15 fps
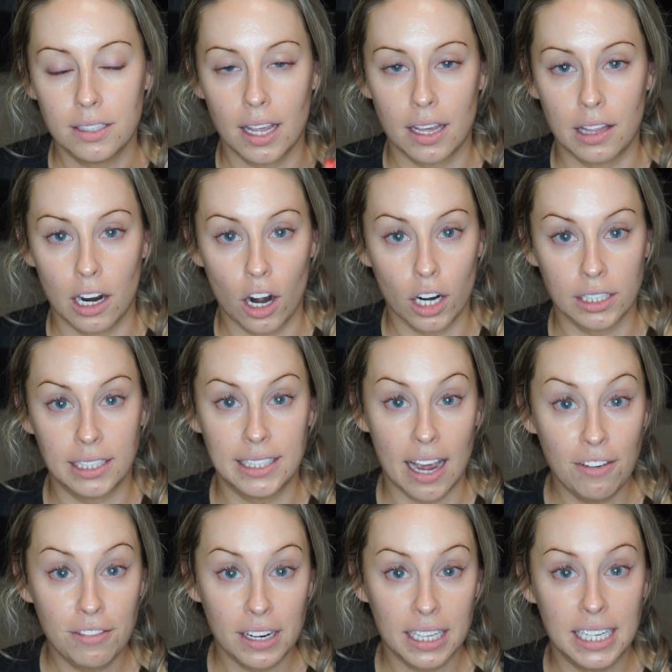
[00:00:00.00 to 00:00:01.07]
Like there are
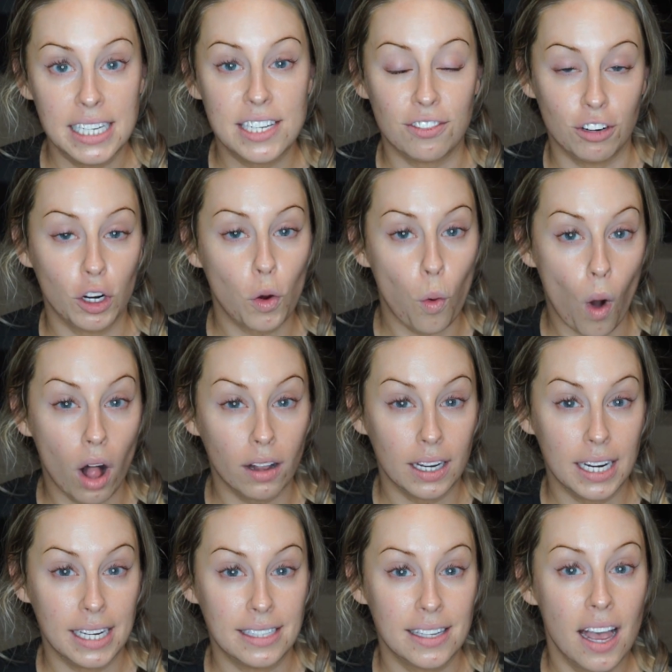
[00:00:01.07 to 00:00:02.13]
definitely different
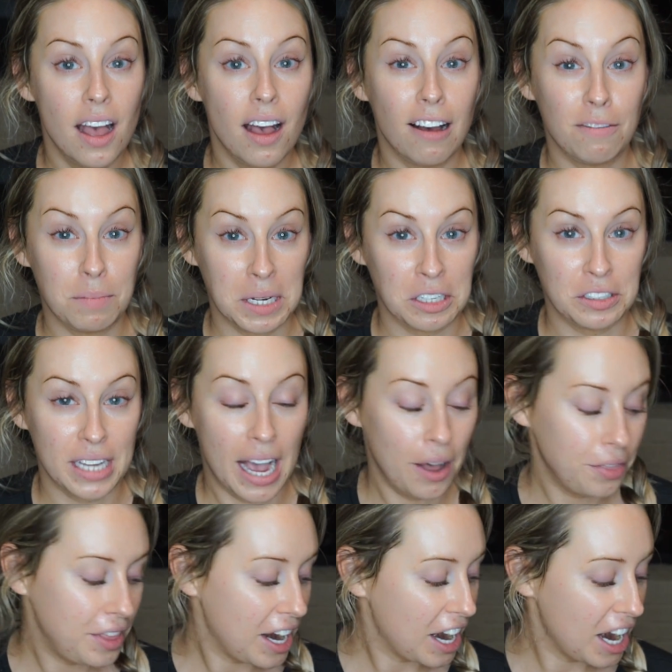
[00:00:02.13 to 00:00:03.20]
qualities of mirrors
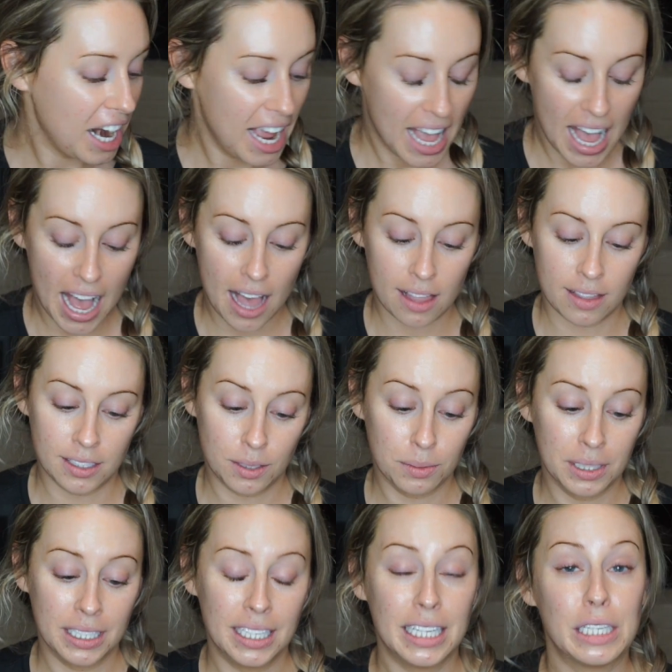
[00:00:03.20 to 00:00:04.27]
out there, and this
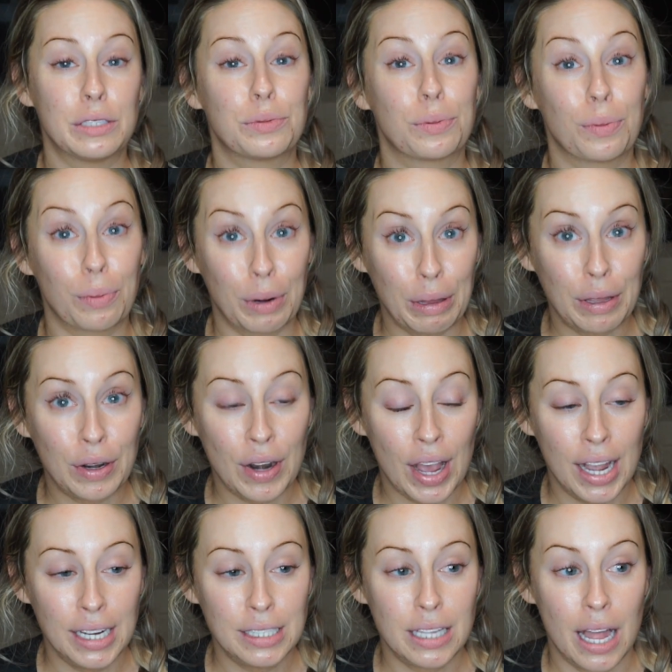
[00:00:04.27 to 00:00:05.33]
one is really
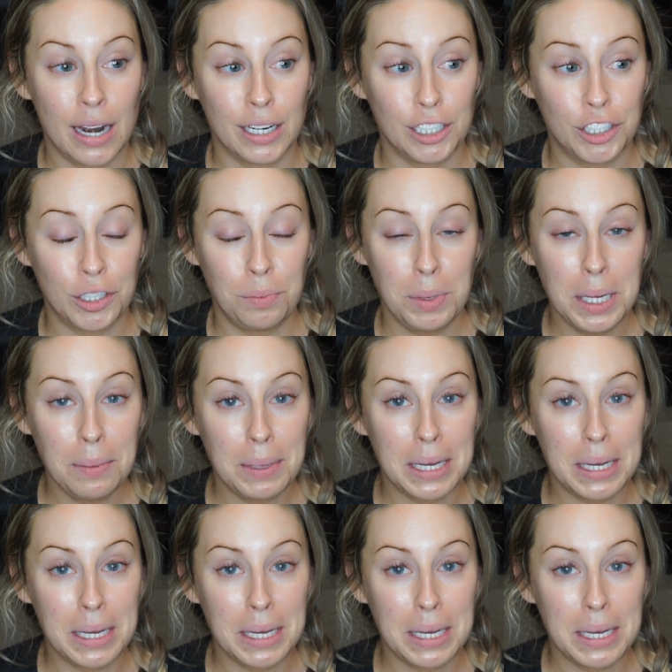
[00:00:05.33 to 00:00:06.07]
nice, and it should be